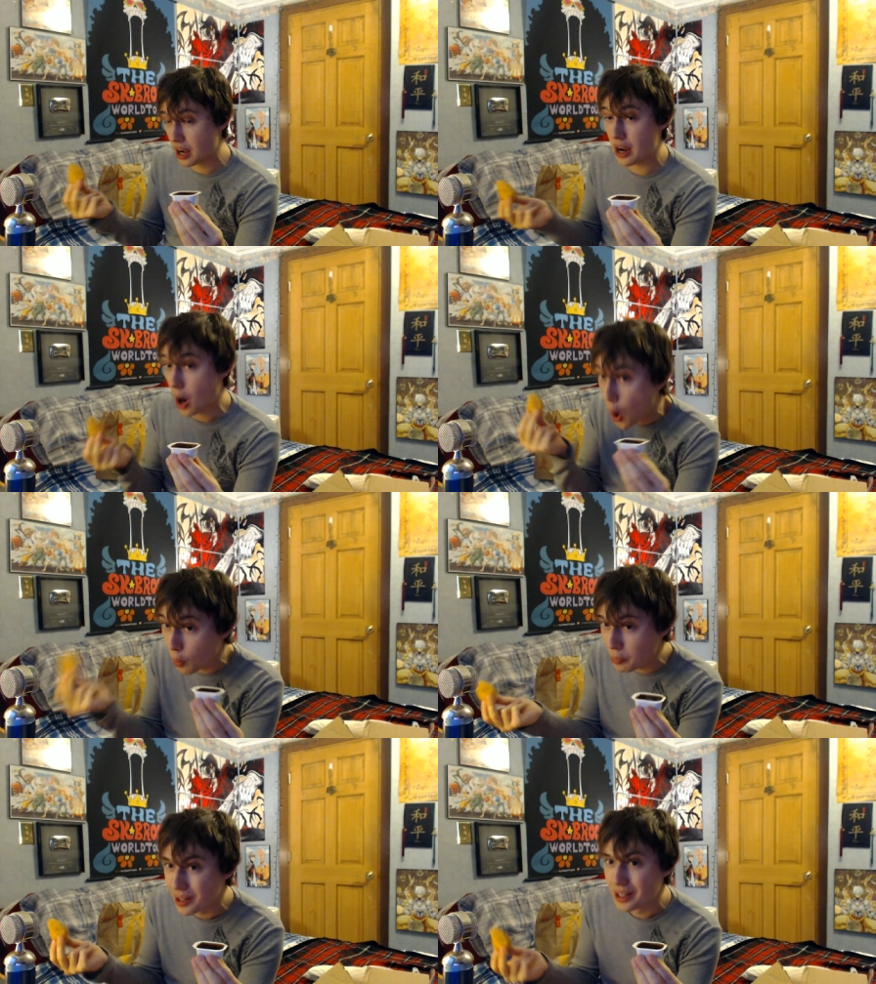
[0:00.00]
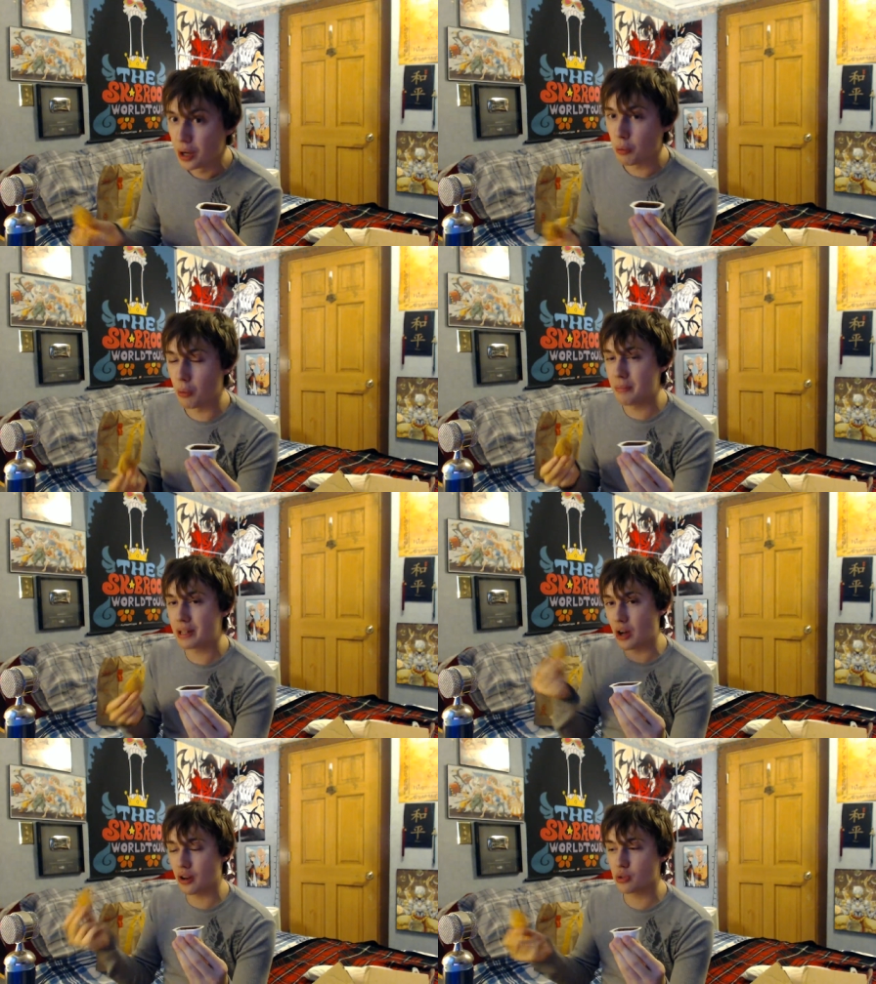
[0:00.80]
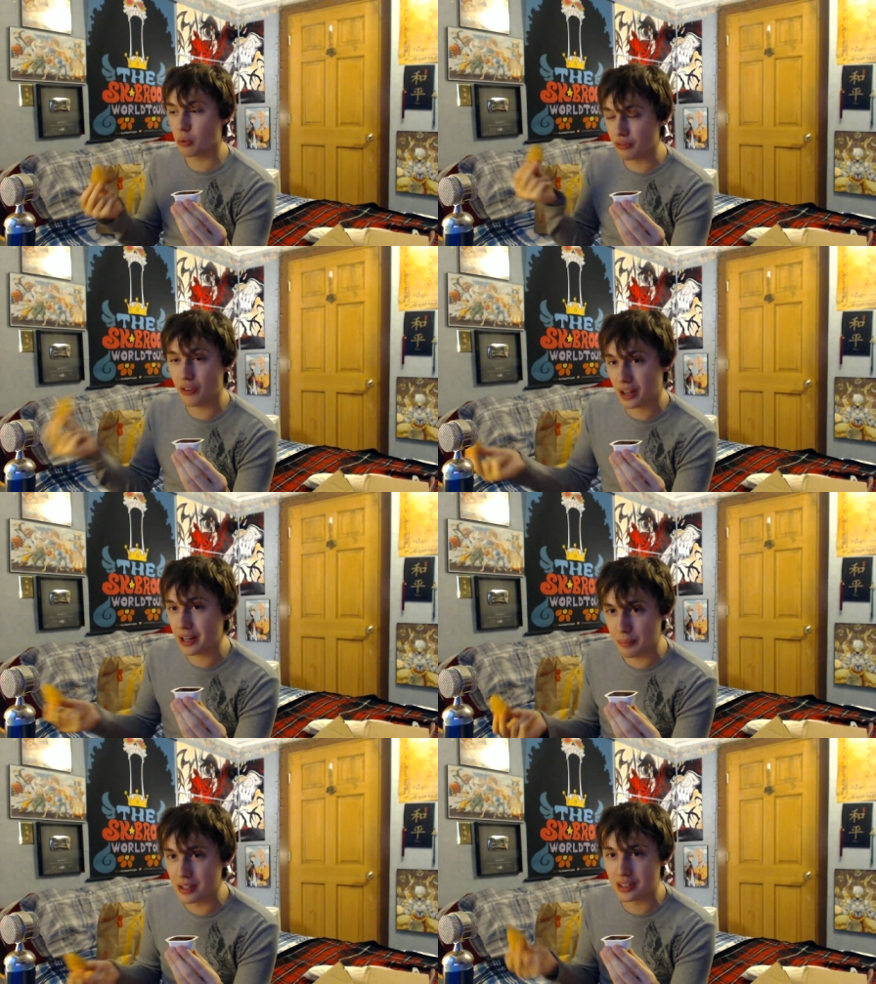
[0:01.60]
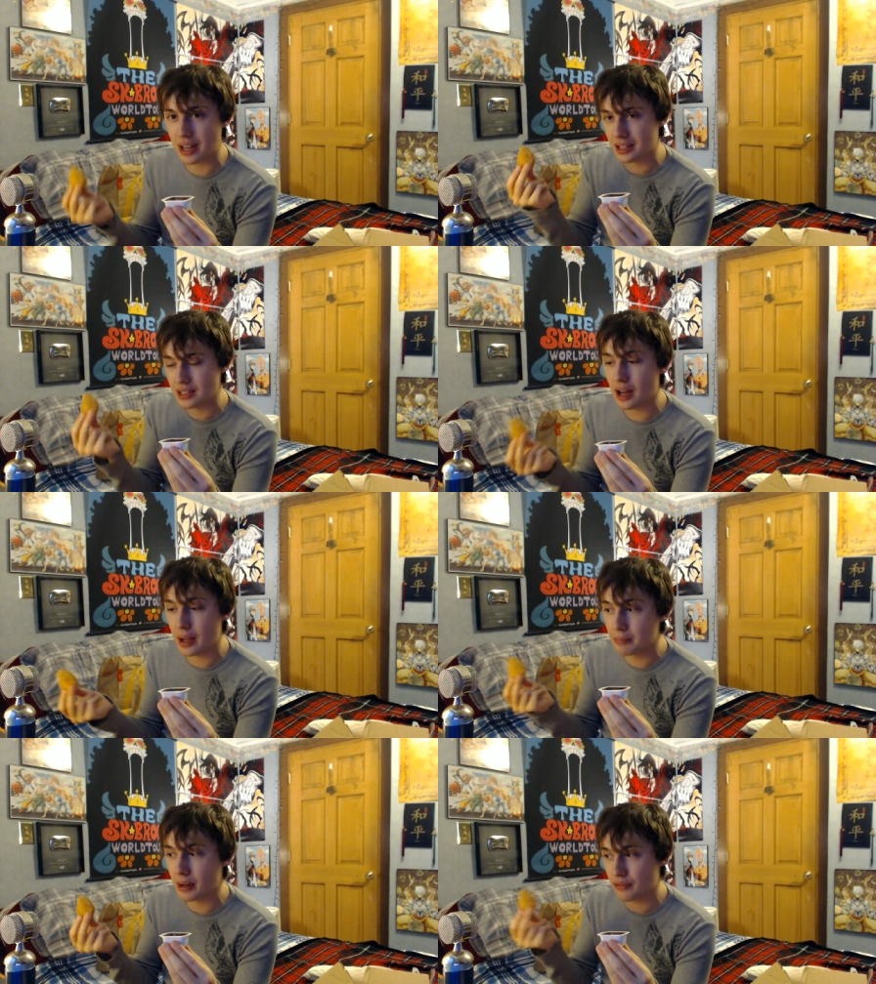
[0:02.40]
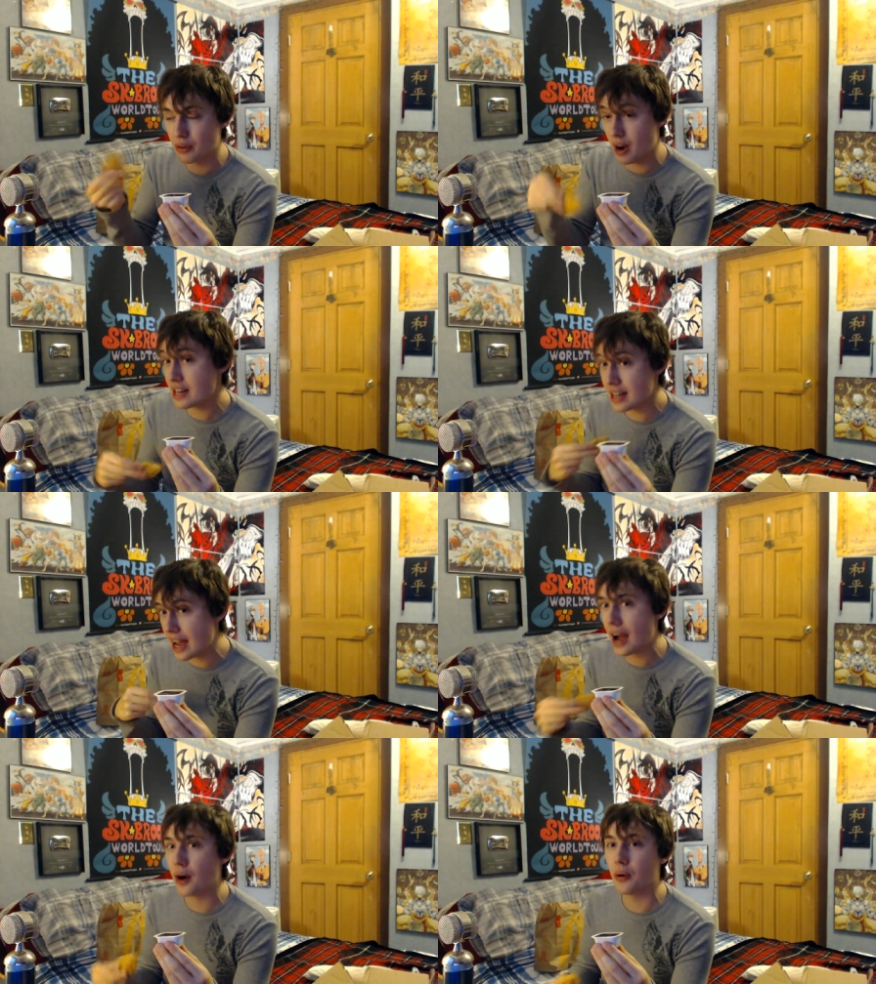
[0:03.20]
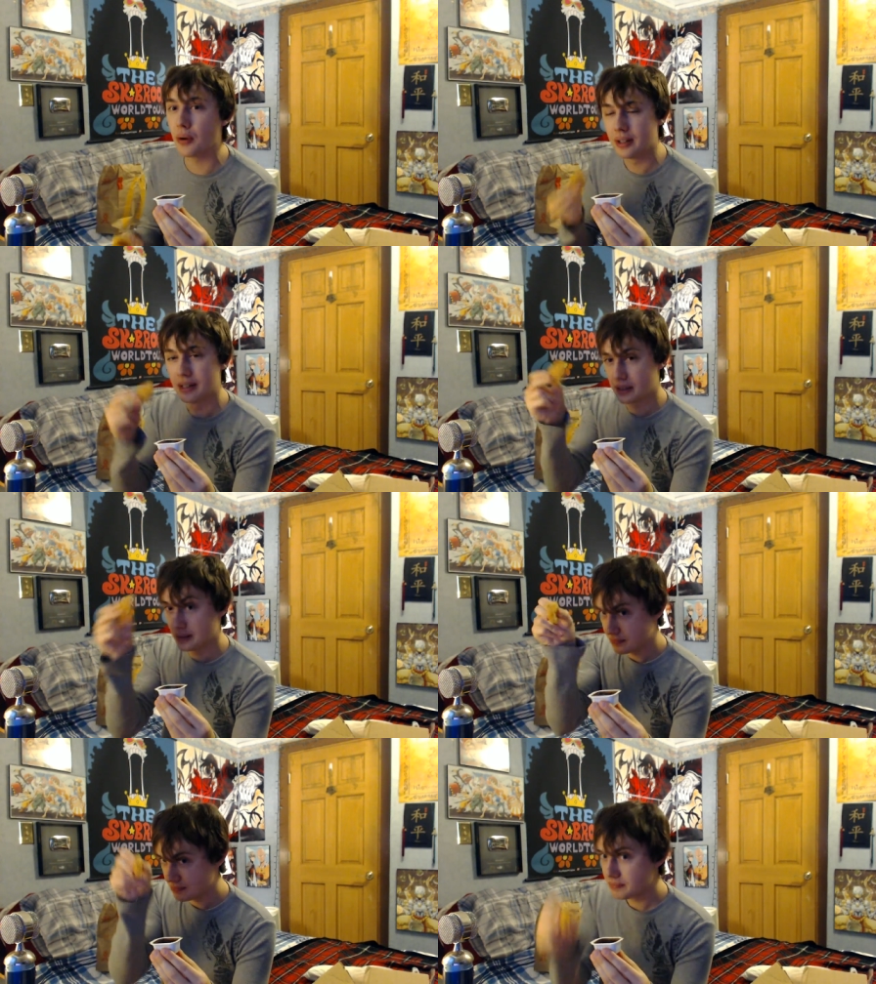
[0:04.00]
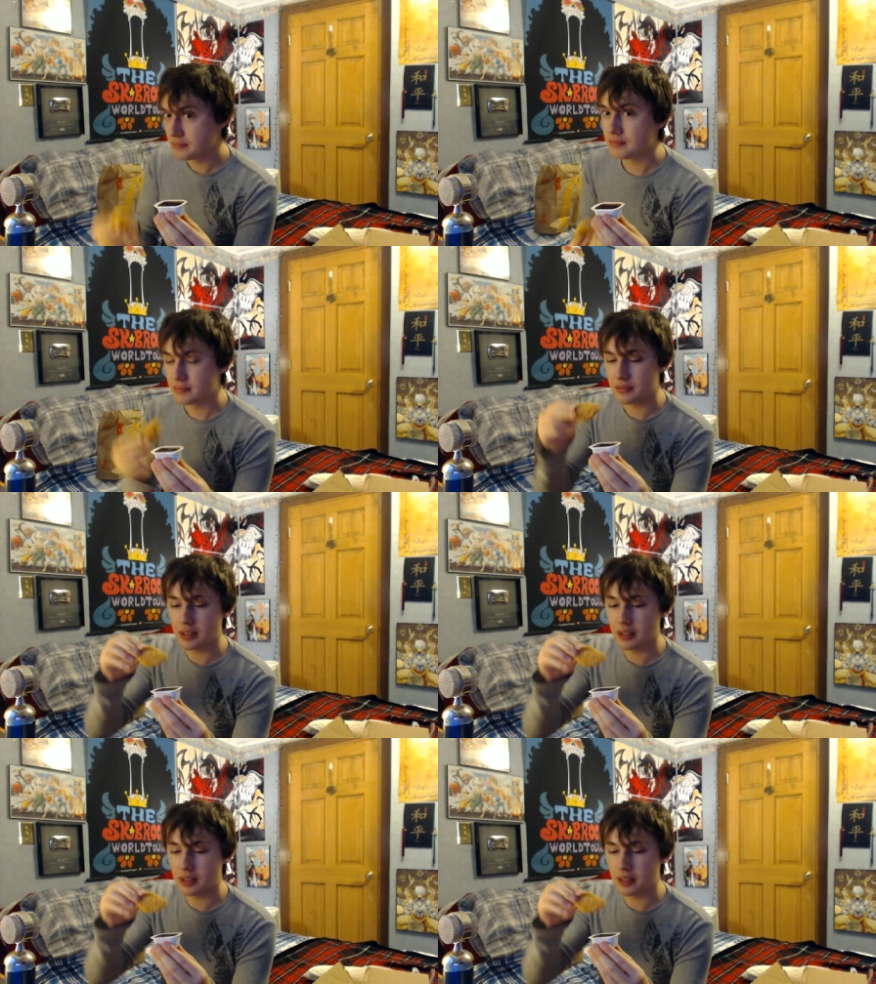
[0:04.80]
hope McDonald's won't fuck it up the second time. But for right now, here